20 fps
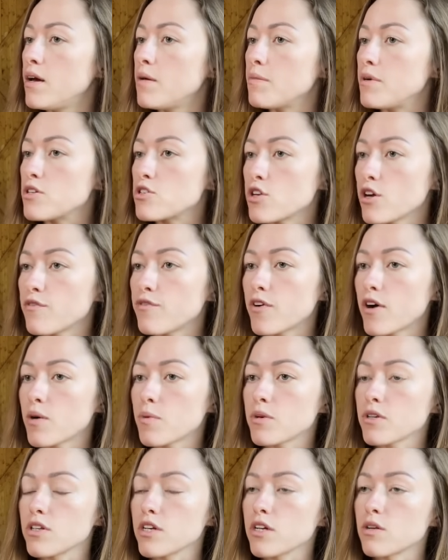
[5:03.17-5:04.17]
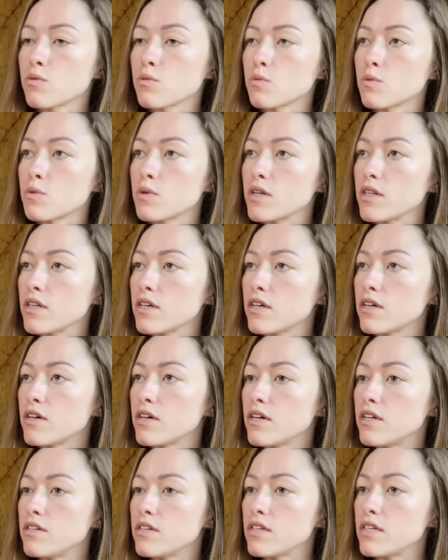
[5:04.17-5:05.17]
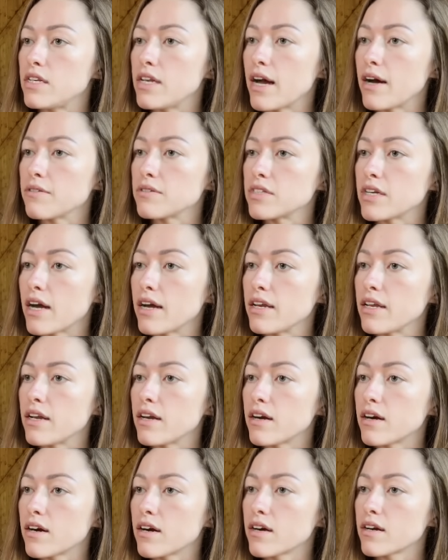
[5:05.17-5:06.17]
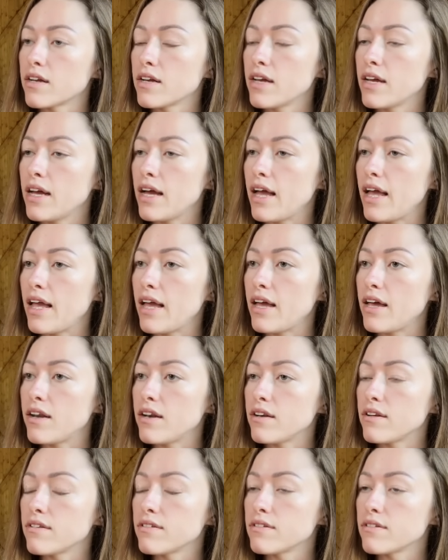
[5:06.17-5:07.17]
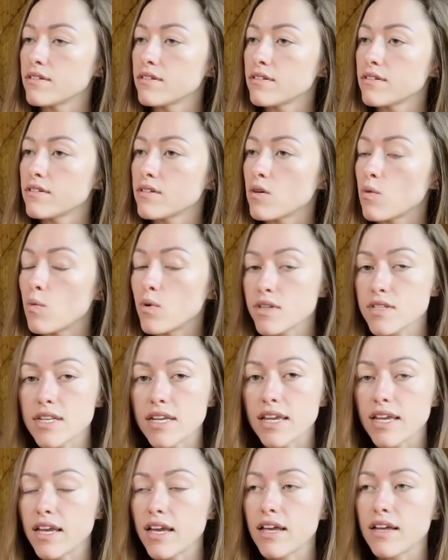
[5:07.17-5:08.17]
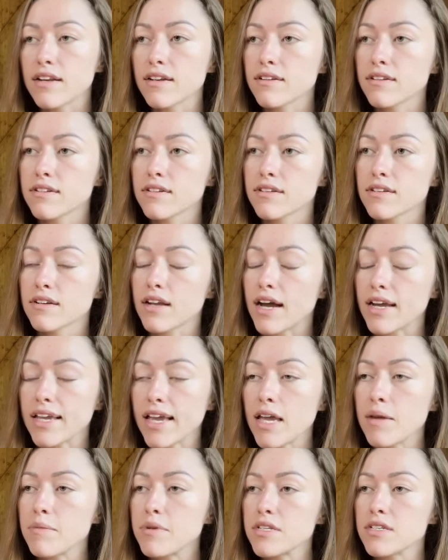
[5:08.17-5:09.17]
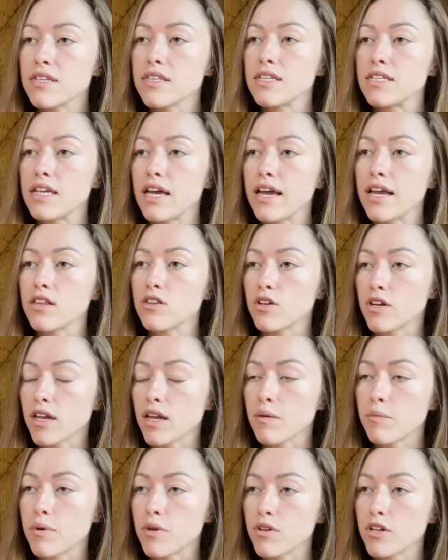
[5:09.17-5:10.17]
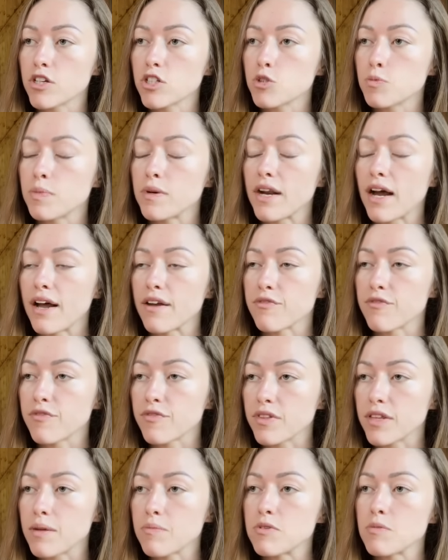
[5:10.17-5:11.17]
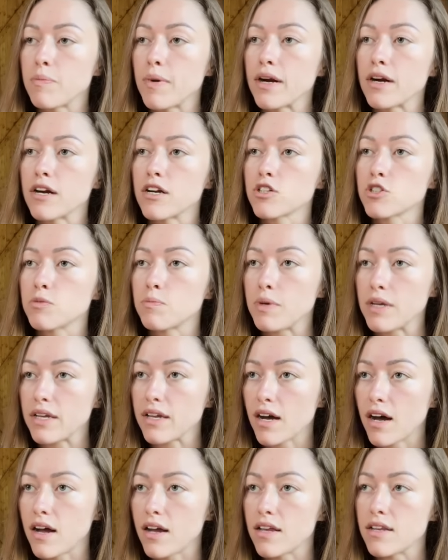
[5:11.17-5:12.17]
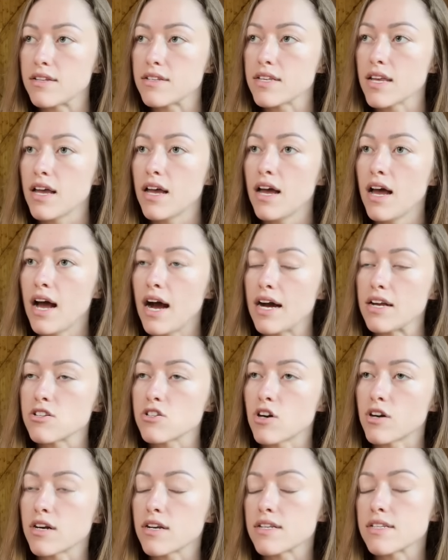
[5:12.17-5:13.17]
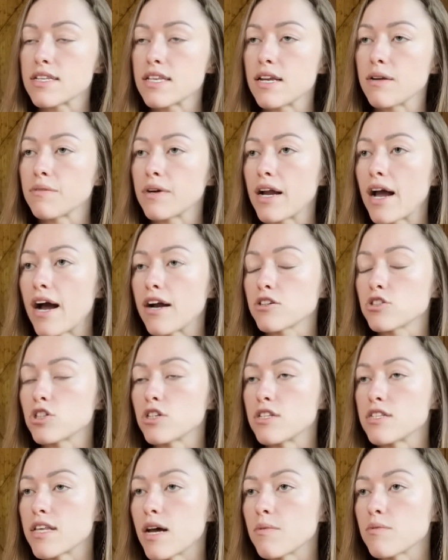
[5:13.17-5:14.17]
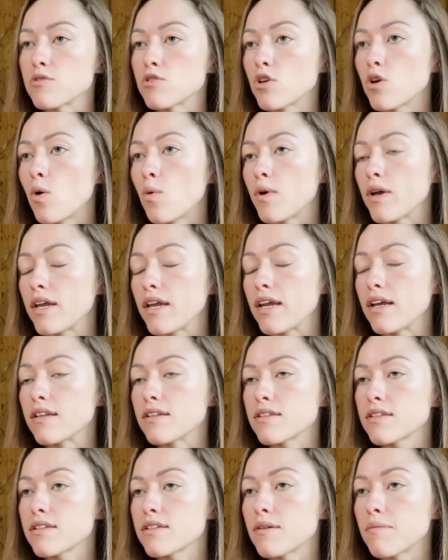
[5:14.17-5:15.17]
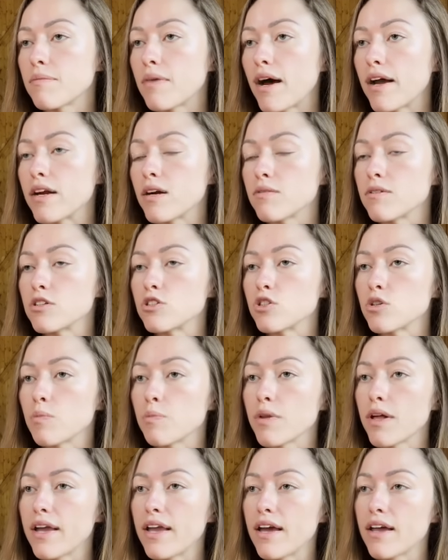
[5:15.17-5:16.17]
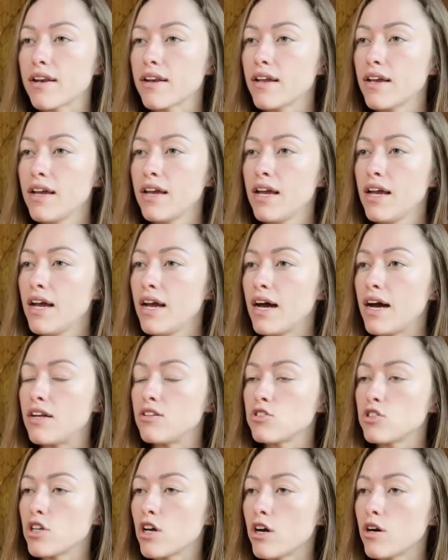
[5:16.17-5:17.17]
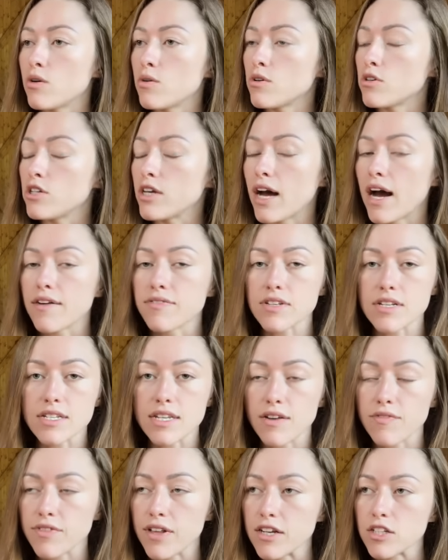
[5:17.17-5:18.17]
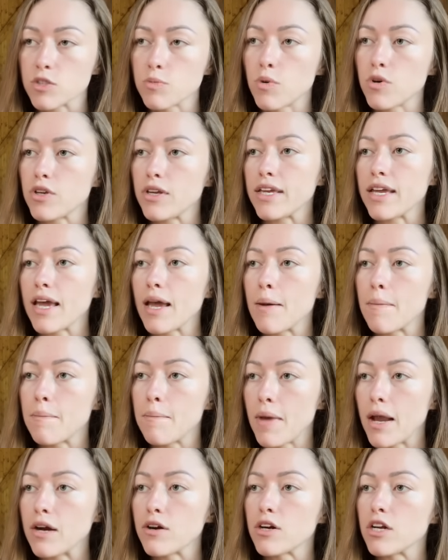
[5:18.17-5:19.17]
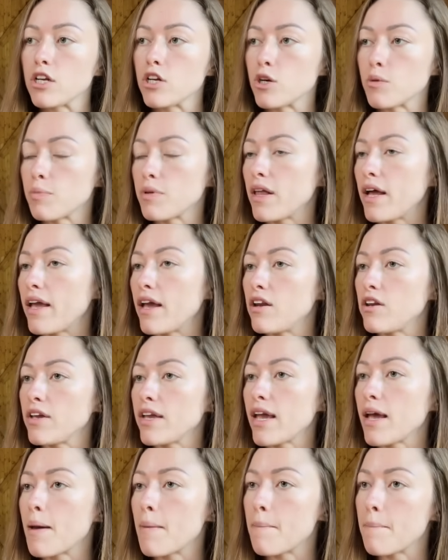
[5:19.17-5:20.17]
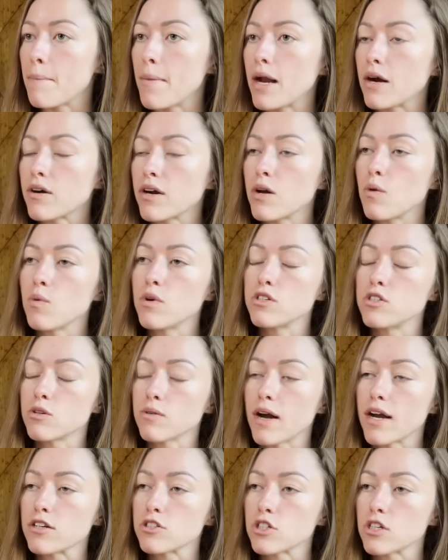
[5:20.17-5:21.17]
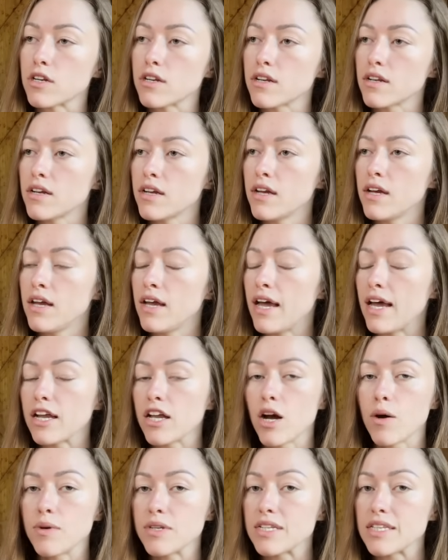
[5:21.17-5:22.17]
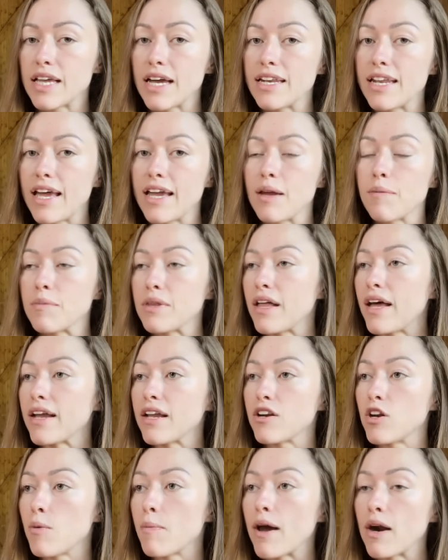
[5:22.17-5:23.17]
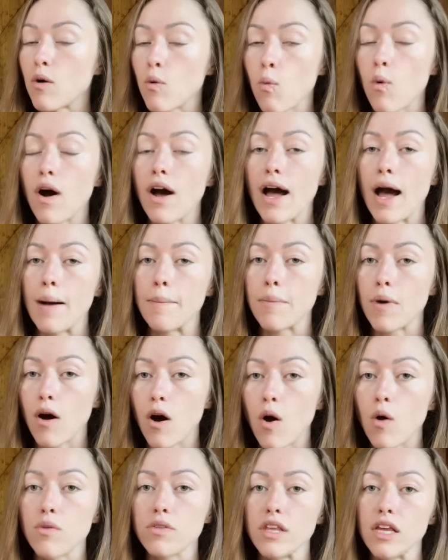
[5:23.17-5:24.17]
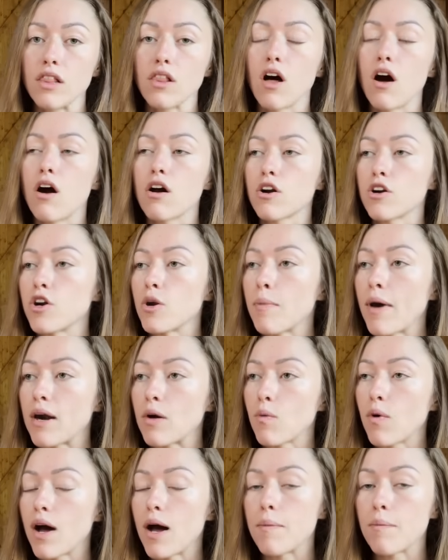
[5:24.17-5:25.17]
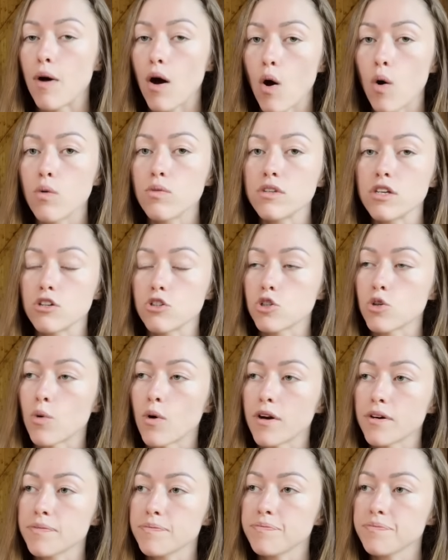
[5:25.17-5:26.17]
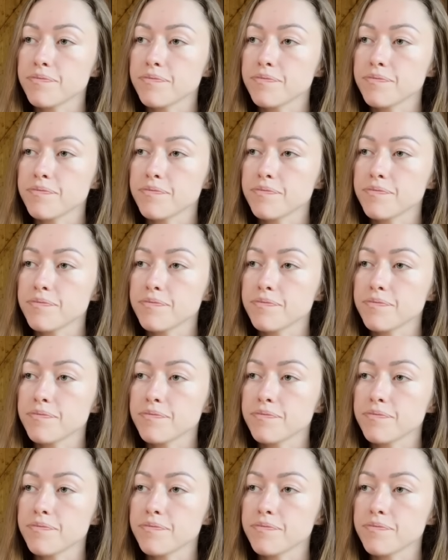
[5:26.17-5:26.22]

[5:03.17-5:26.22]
But so far we're looking really good to the downside here. And once again, I came into the day looking bullish, but I flipped bearish because I started seeing reactions that was going against my original plan. And so you have to stay flexible. You can't marry your plan. You can't marry one direction and go into that day and be like, no matter what, I'm only long, or no matter what, I'm only short.